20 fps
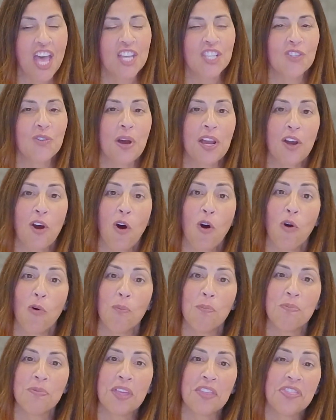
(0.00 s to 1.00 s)
So I
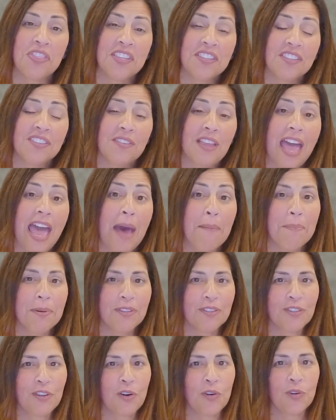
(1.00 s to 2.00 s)
hope that this
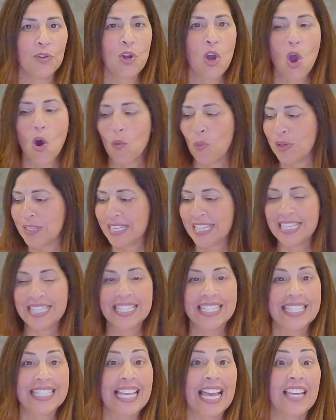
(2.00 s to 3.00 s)
episode was
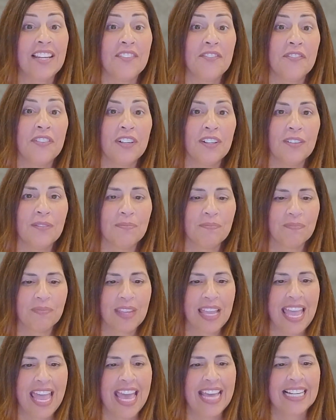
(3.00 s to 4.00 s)
insightful
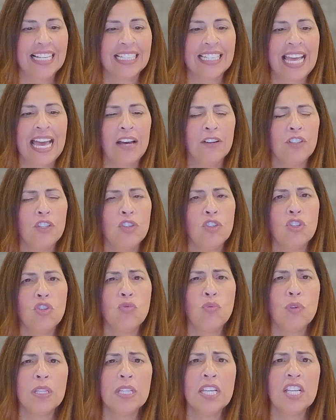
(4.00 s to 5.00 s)
and allowed you to
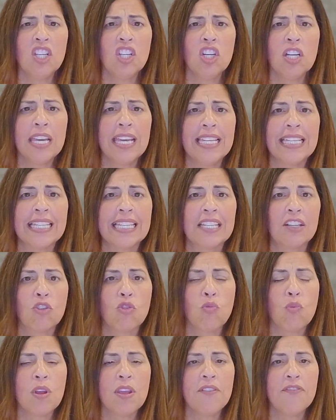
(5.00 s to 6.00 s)
really look at
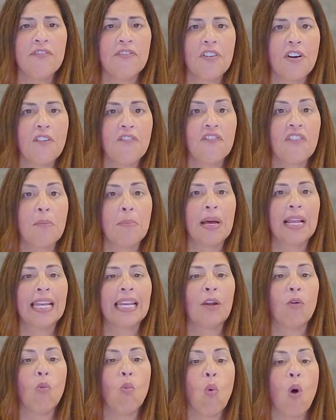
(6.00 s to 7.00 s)
grief from a
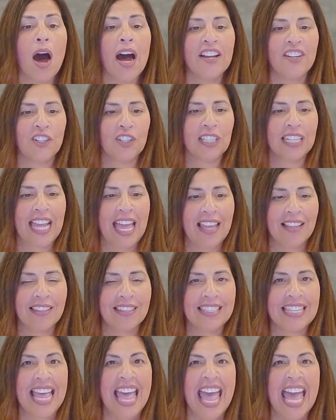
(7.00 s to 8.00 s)
wider
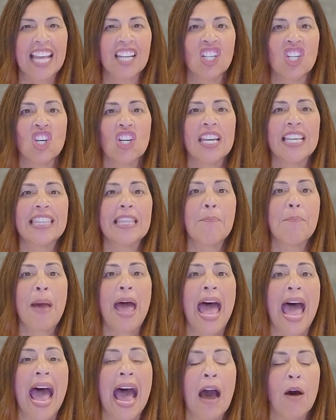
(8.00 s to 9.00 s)
lens and look at the
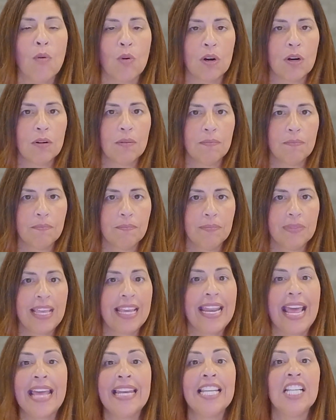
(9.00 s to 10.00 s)
power
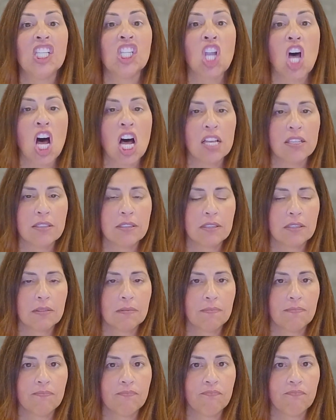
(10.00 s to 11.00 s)
that any loss,
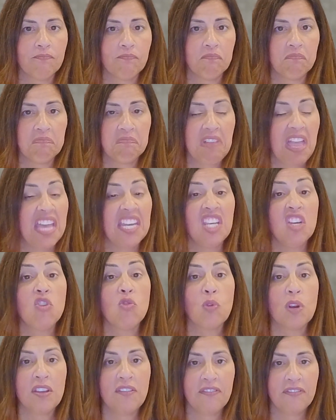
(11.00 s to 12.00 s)
any
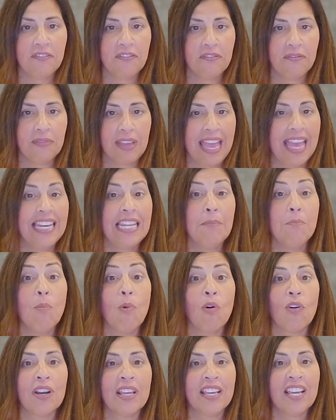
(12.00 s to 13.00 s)
grief, any
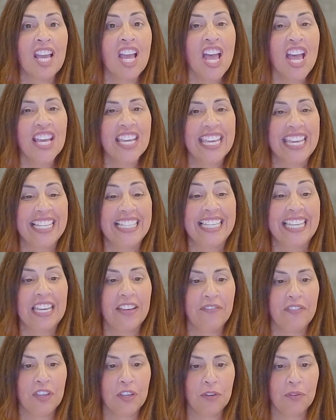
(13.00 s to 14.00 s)
mourning can
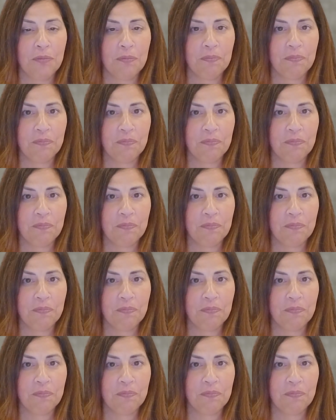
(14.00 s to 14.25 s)
give you.